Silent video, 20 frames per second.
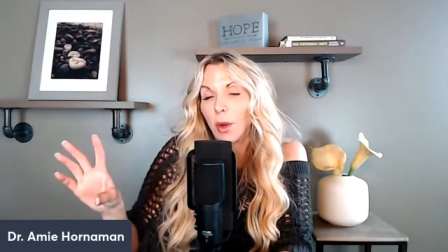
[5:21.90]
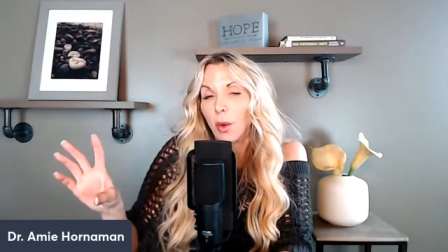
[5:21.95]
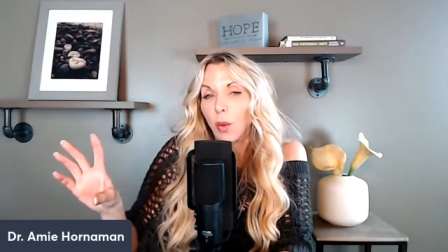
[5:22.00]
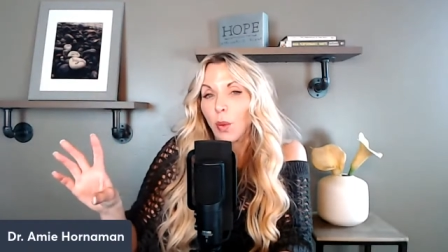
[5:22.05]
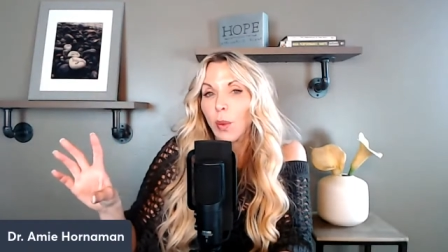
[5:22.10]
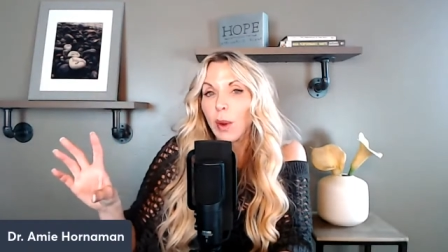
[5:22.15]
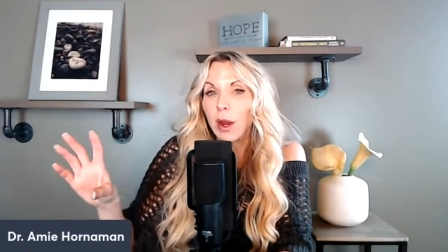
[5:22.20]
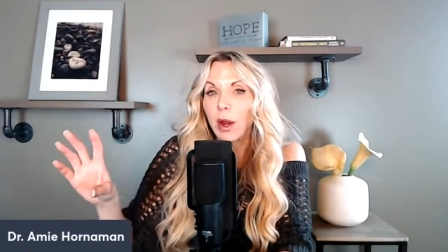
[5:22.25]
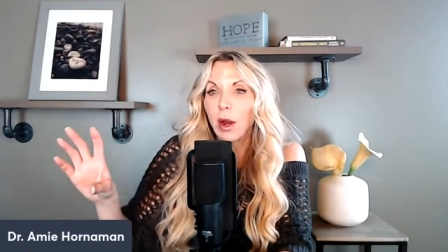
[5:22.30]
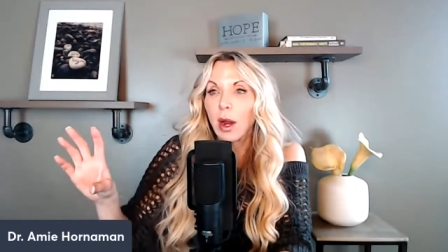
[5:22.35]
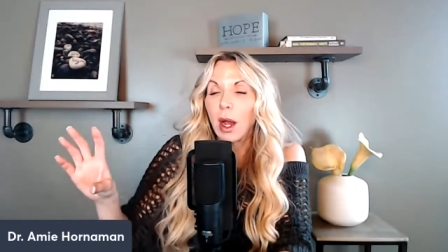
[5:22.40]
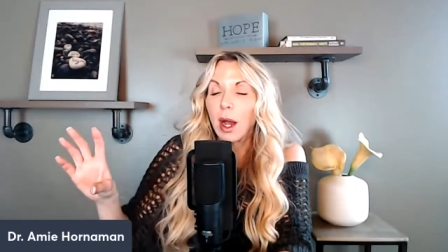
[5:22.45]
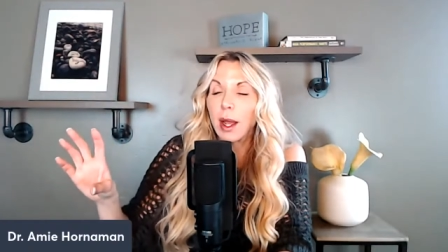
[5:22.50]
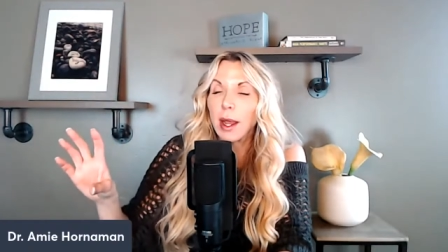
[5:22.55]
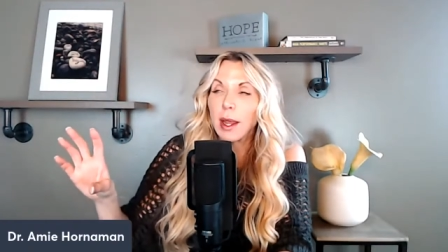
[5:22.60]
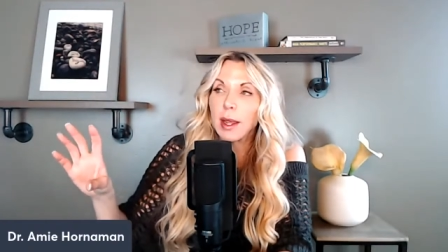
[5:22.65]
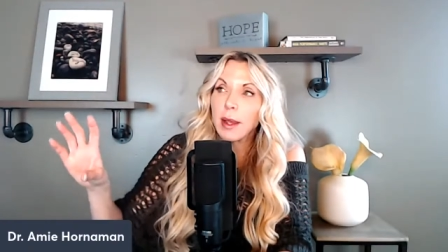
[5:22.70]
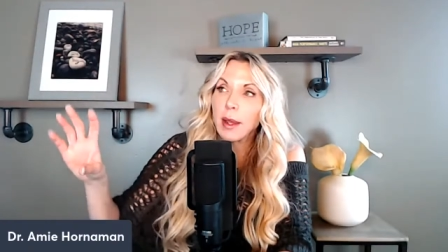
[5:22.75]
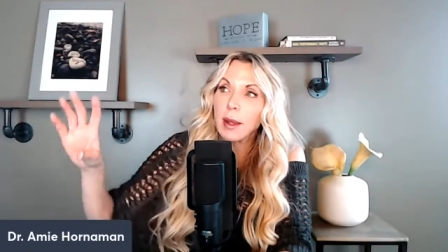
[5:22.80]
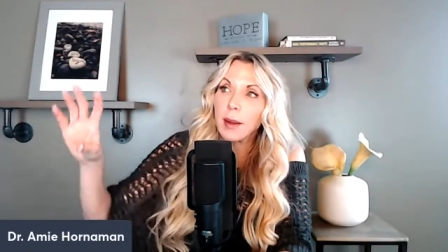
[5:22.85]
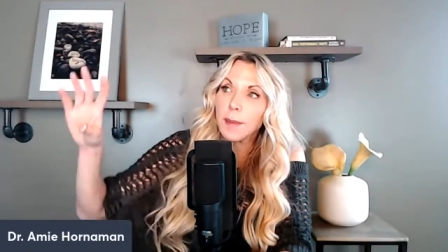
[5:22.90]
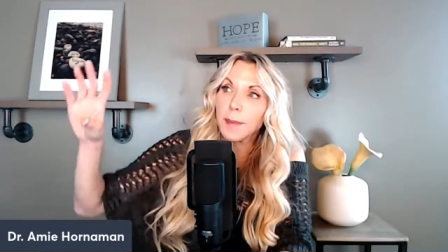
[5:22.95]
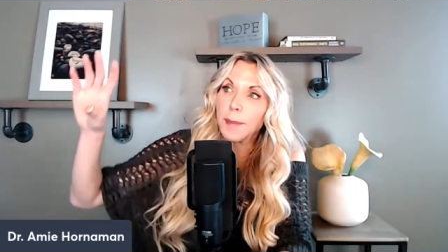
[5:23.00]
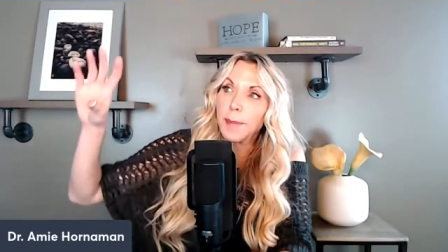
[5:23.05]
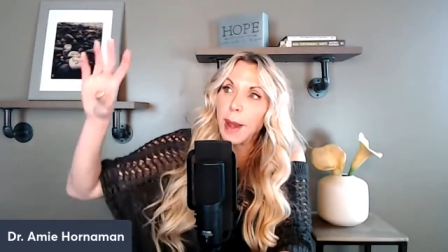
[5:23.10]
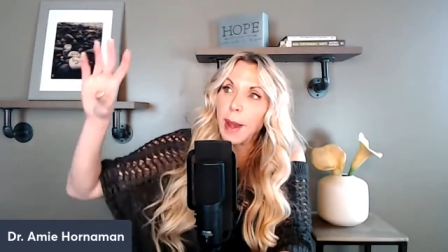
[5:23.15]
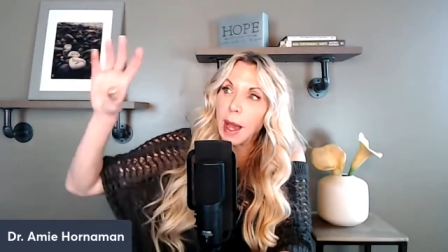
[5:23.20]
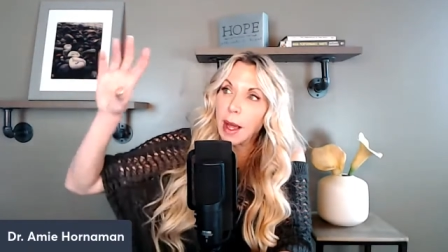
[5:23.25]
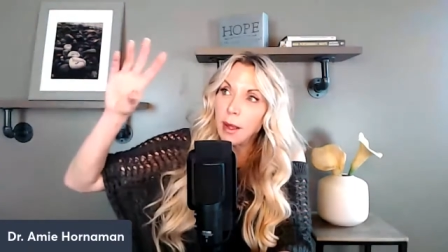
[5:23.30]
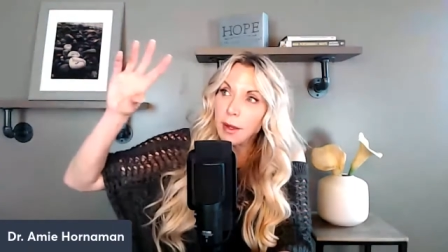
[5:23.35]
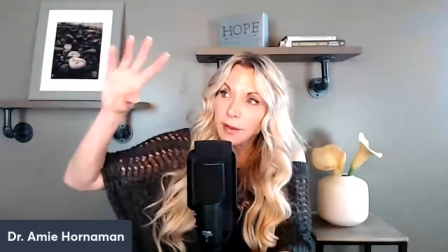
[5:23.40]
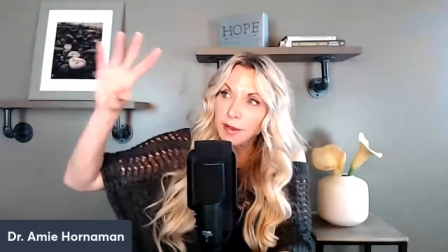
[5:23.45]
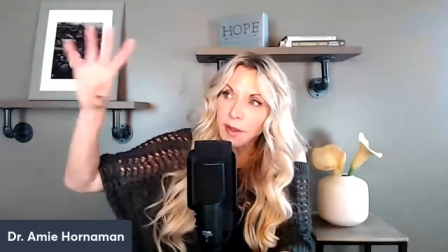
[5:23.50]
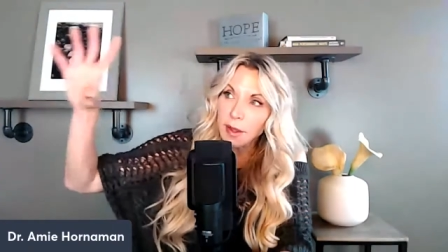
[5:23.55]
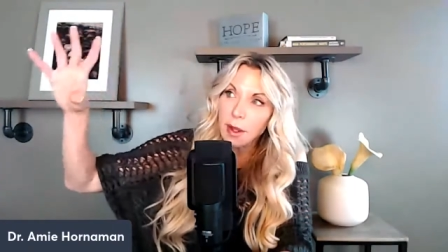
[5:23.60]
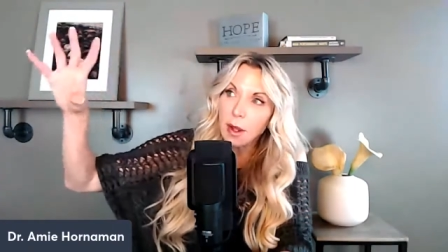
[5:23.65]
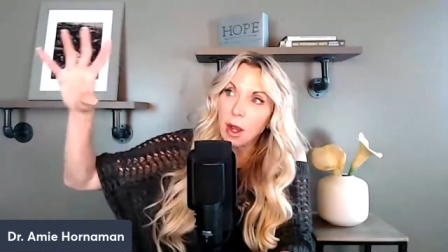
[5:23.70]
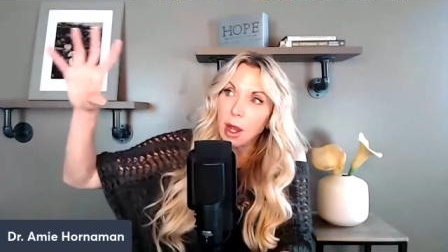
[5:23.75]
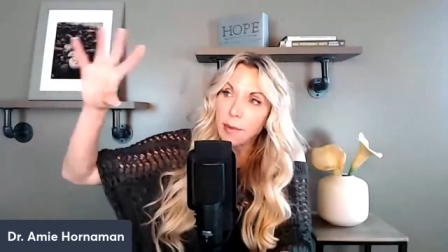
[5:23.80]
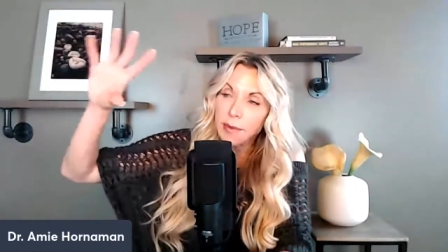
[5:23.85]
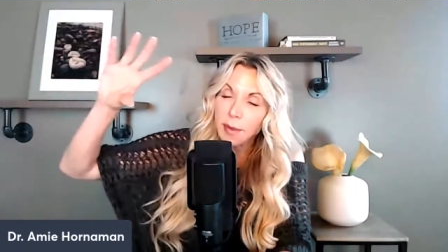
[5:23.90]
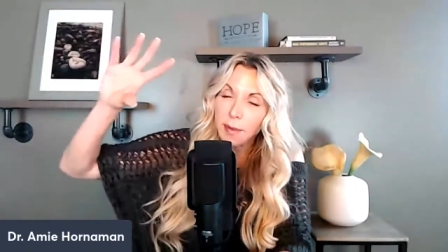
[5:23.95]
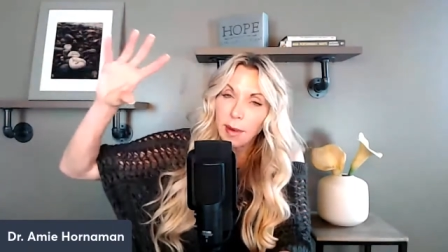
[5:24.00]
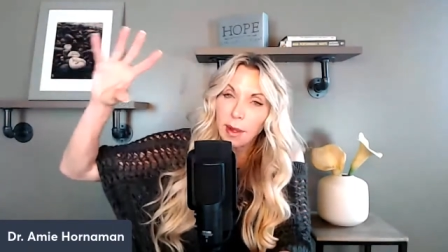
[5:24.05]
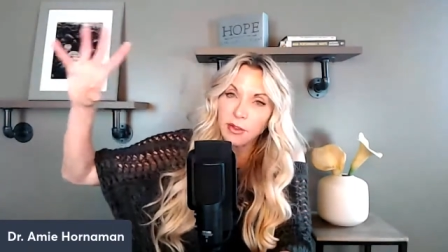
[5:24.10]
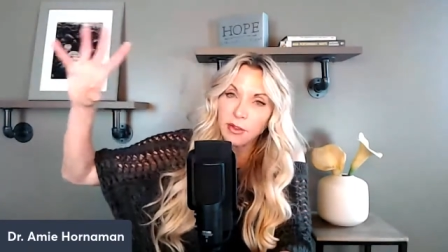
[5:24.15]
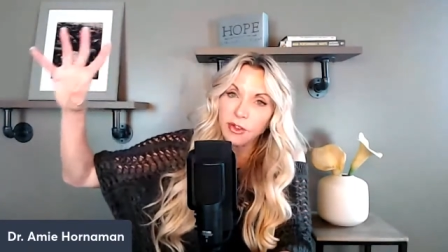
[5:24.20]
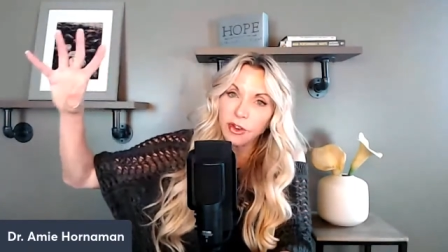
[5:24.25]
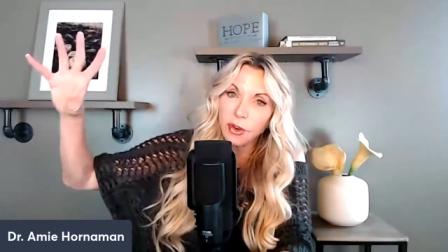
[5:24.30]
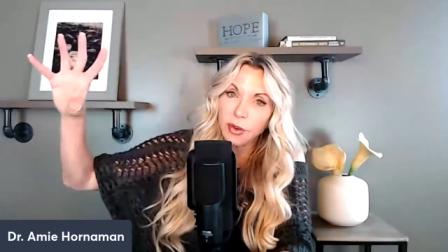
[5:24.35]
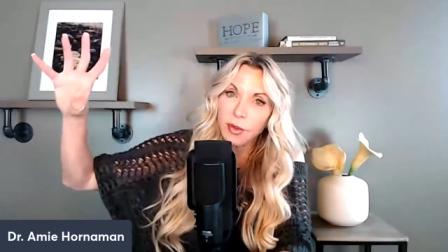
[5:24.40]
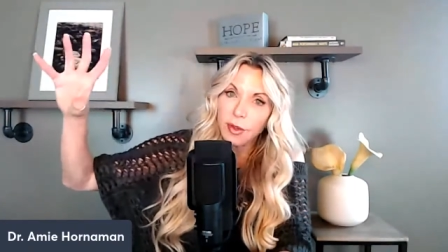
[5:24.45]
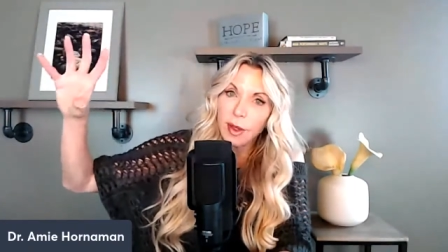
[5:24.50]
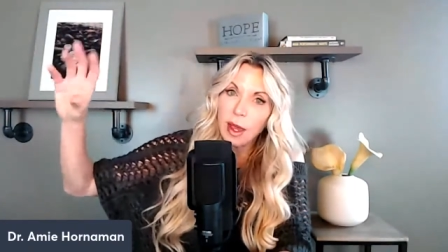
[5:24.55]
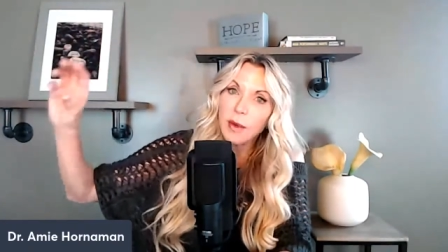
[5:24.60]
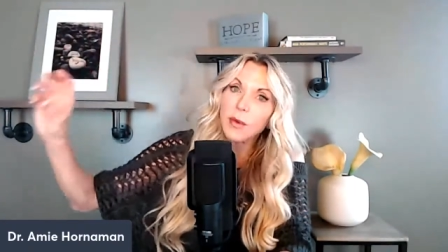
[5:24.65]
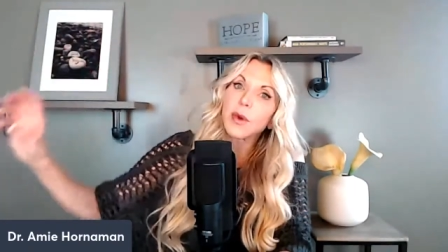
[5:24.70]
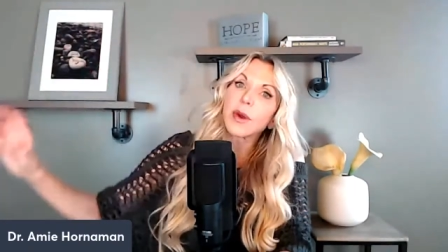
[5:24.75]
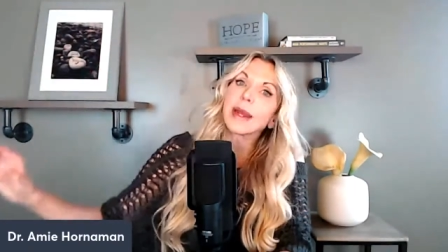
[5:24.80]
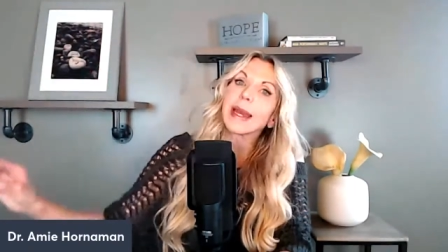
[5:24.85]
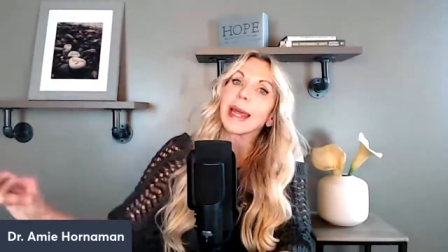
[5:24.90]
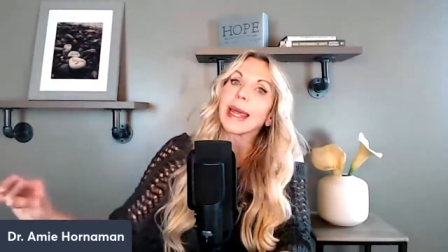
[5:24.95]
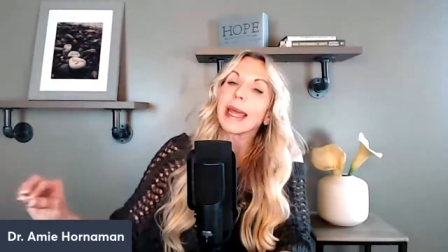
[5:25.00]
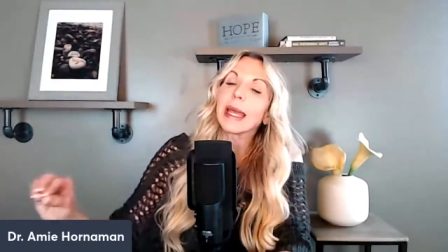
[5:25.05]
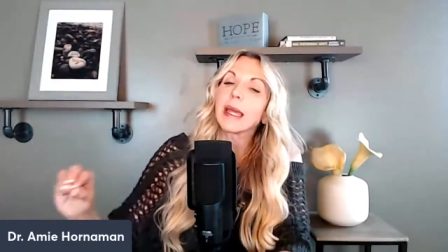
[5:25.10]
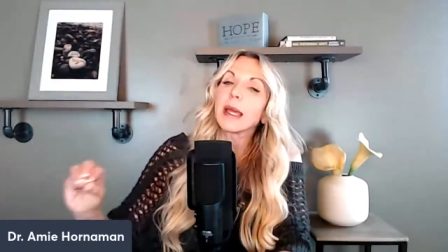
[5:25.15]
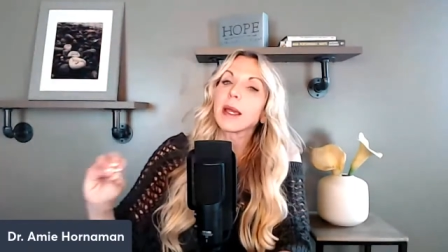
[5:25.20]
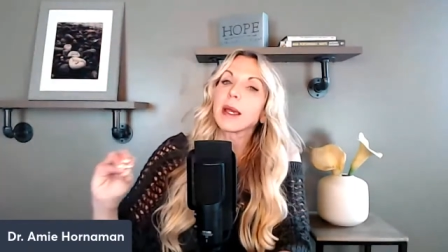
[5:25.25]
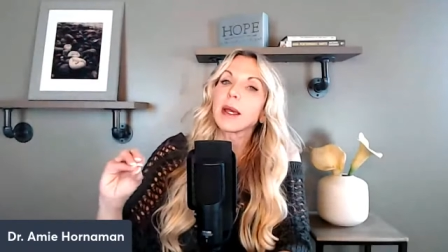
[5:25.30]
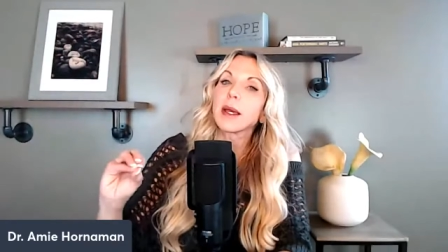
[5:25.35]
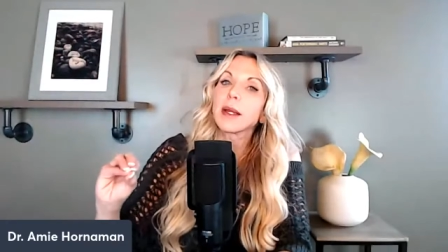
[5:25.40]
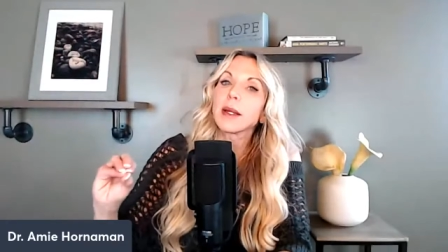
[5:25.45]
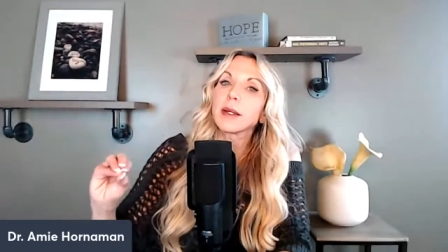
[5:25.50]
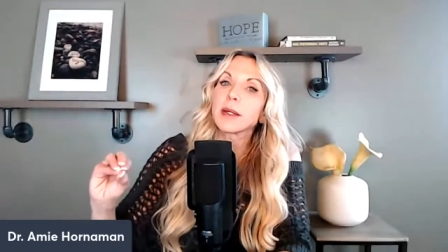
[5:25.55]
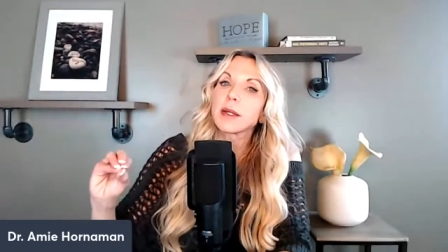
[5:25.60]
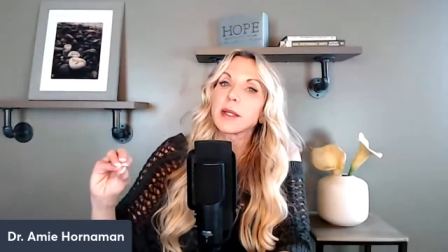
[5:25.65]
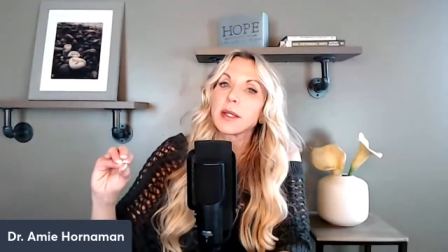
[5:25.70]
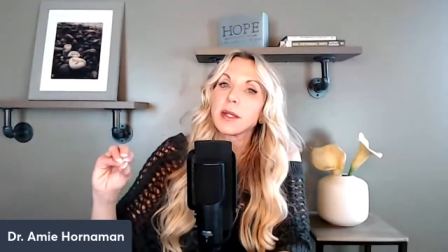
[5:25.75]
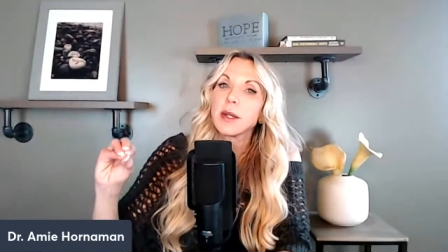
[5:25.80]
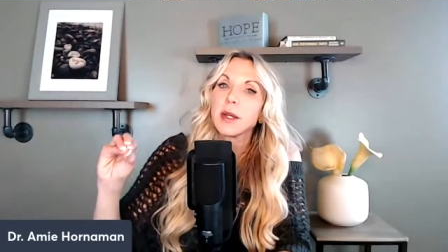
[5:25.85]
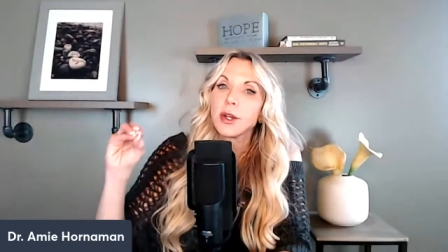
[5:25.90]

where I am balancing, optimizing your thyroid and